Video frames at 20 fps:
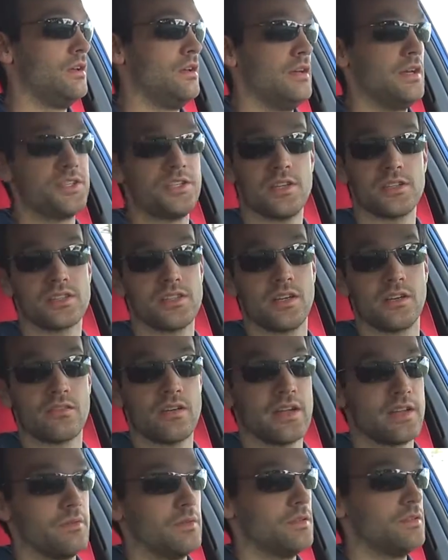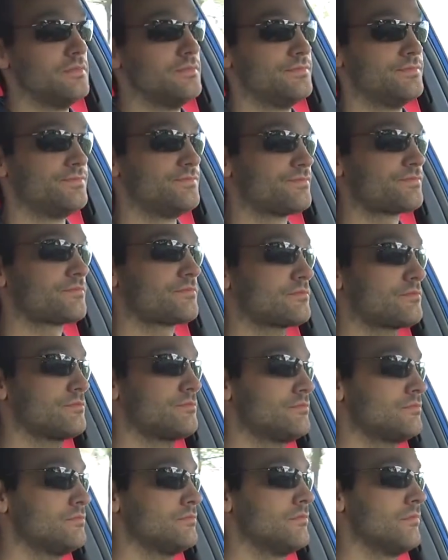It's just incredible.
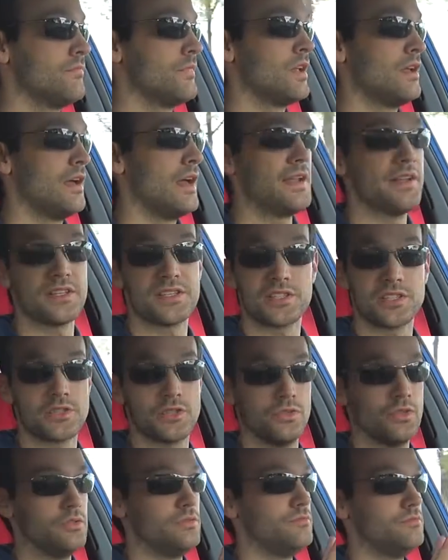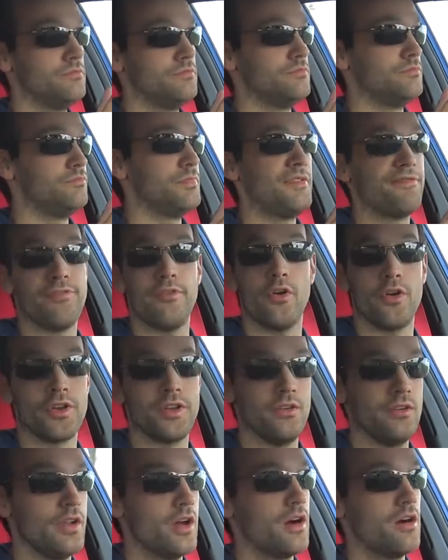And as soon, before
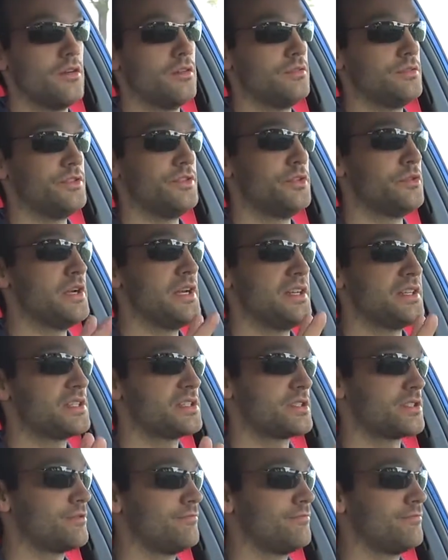you know, you reach